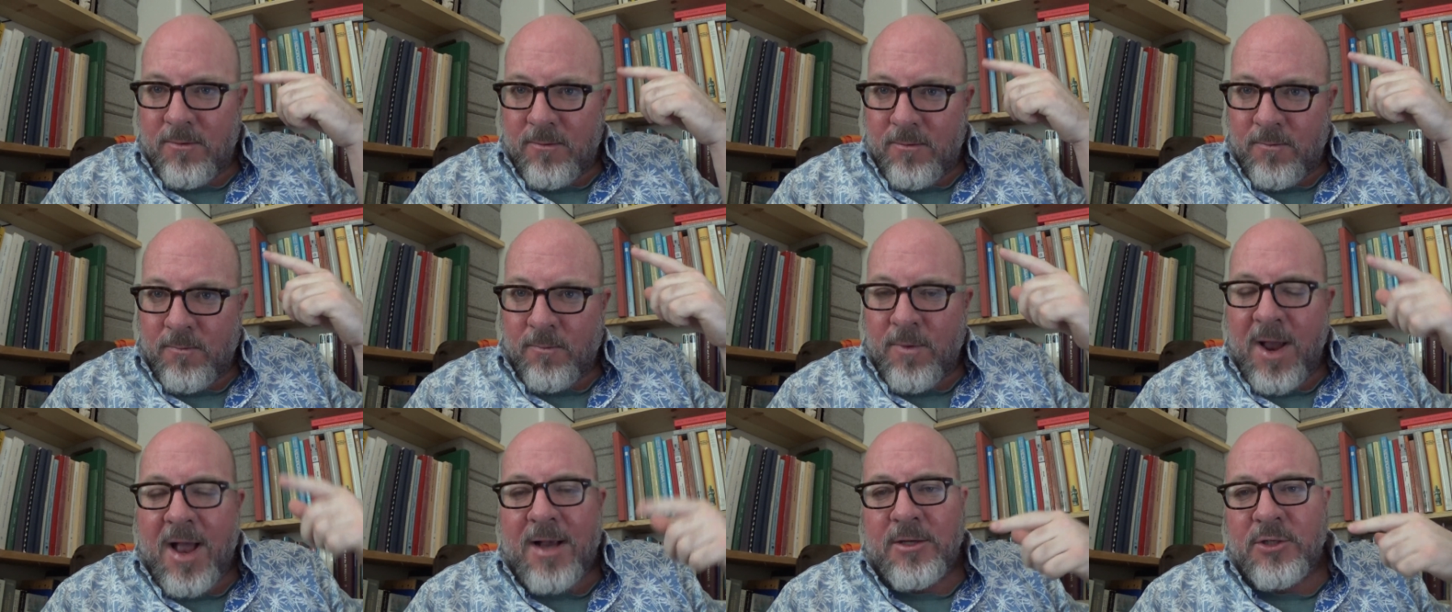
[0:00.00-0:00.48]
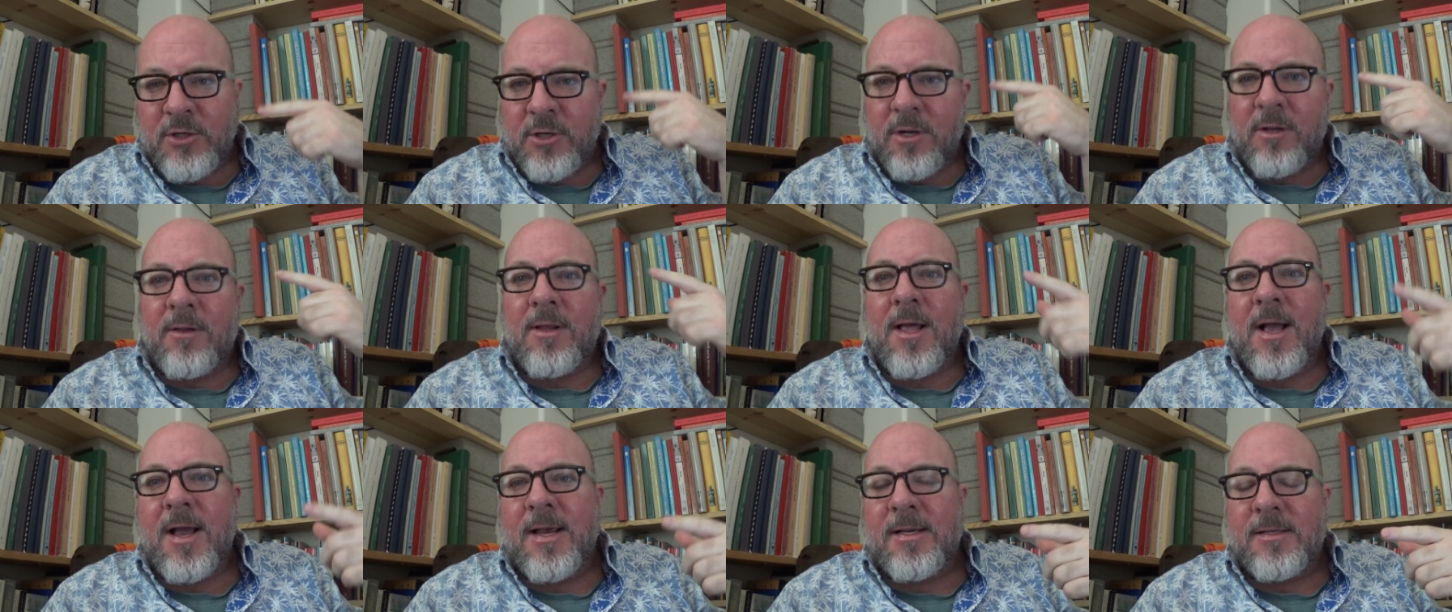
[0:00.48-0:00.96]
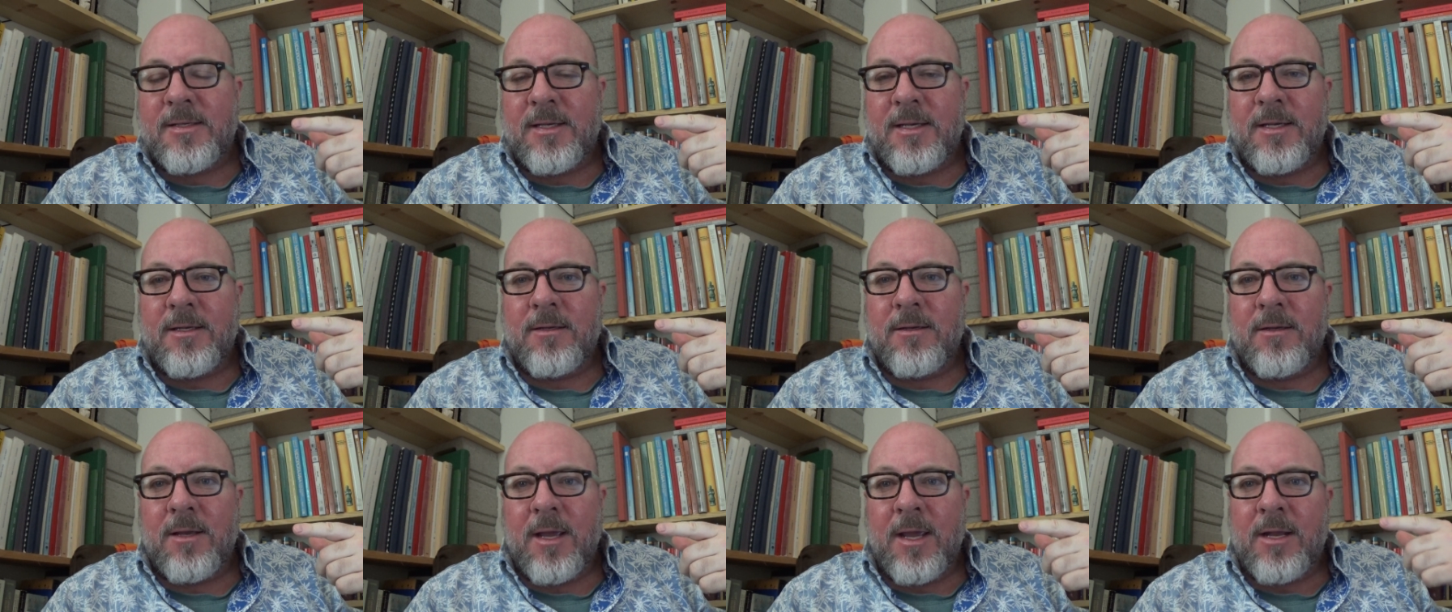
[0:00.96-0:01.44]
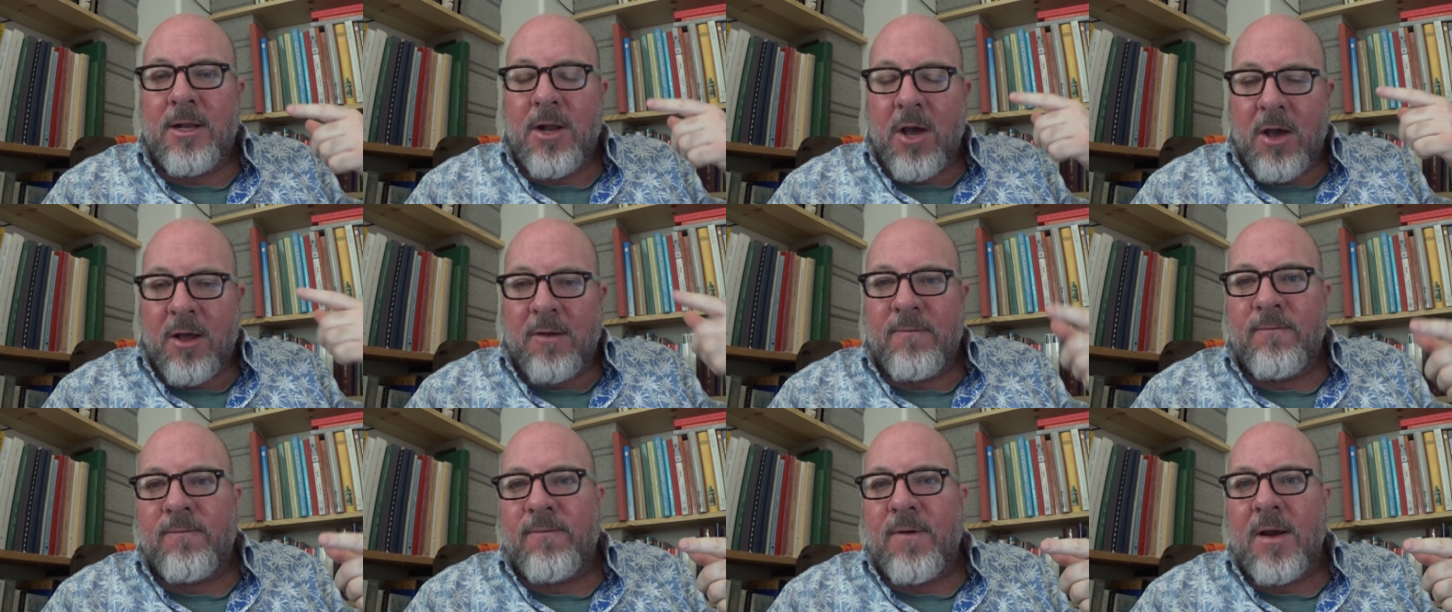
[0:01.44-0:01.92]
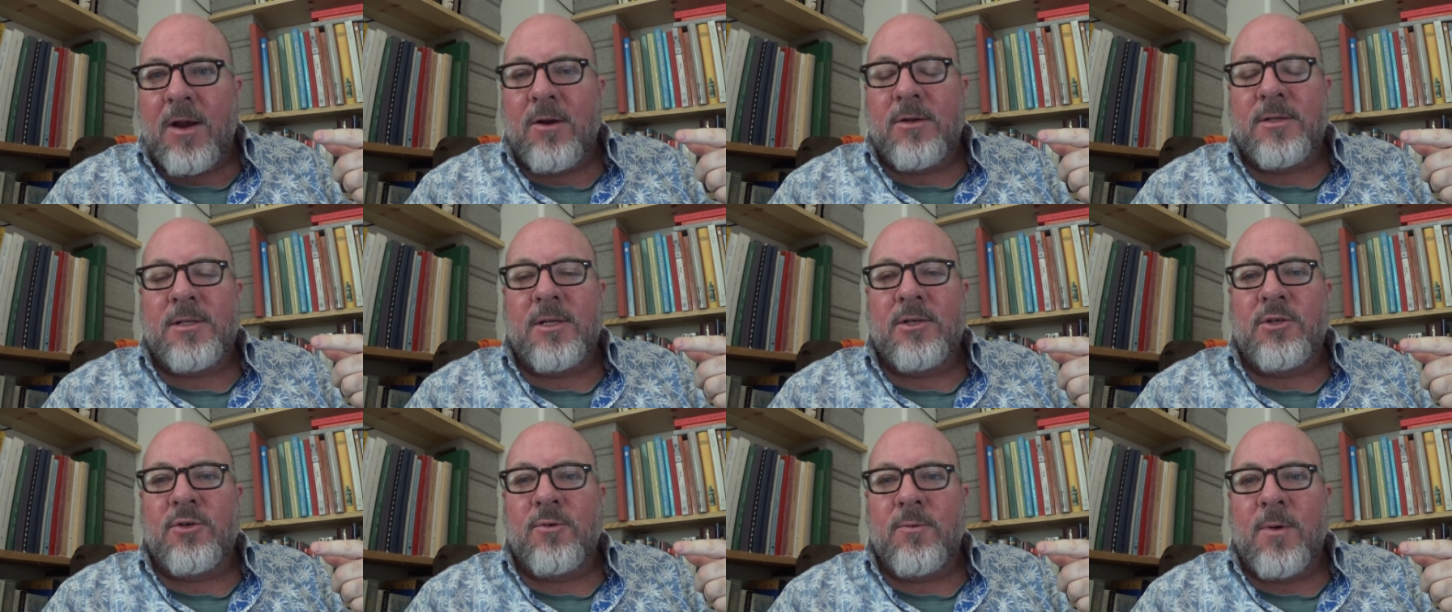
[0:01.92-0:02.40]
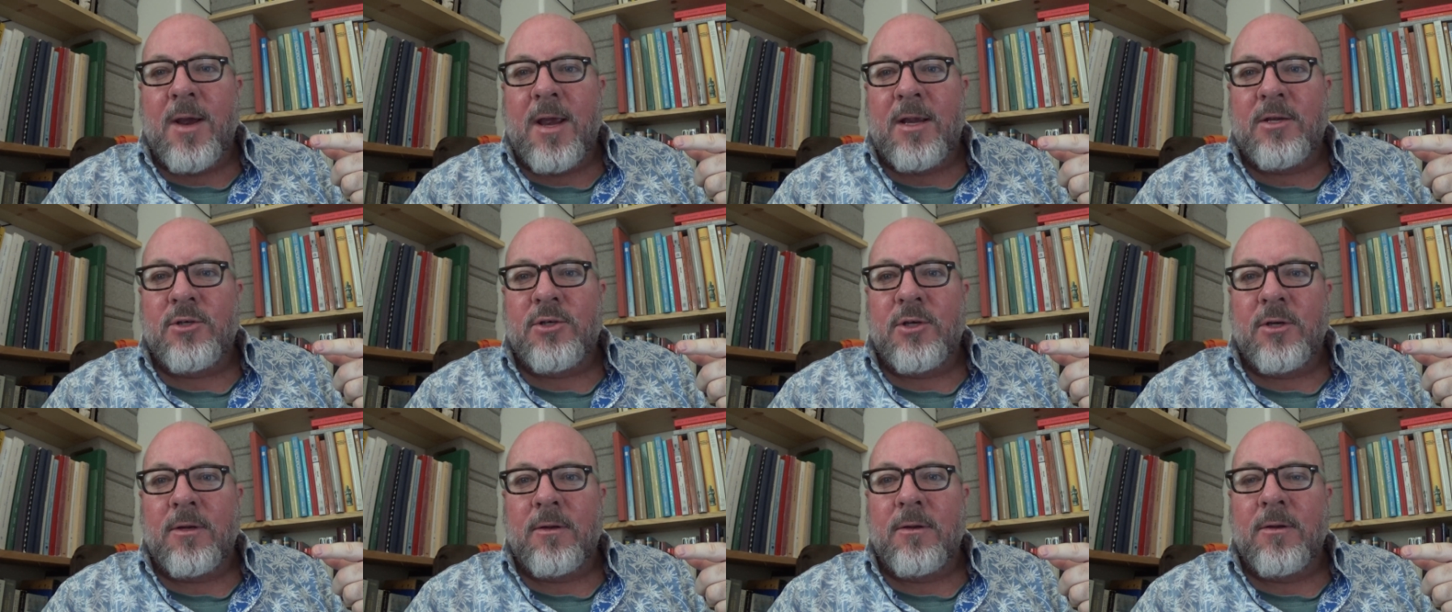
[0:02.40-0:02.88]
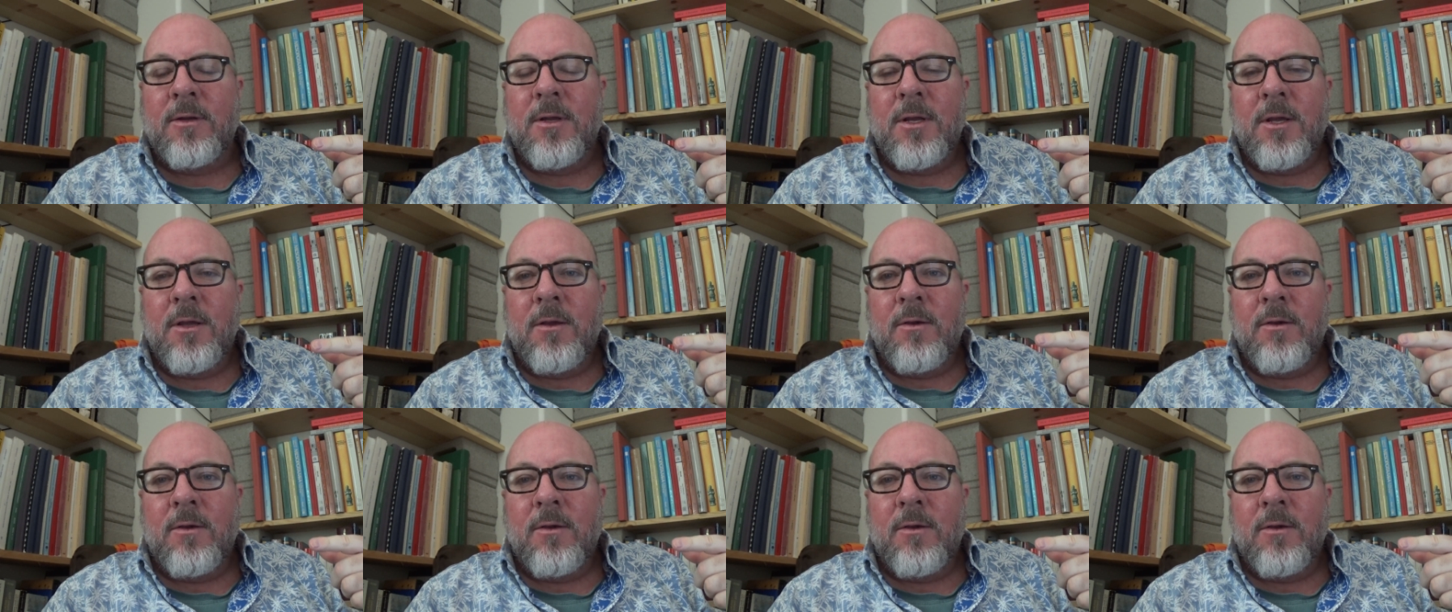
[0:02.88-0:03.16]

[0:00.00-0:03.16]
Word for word: rationalizing an unfair situation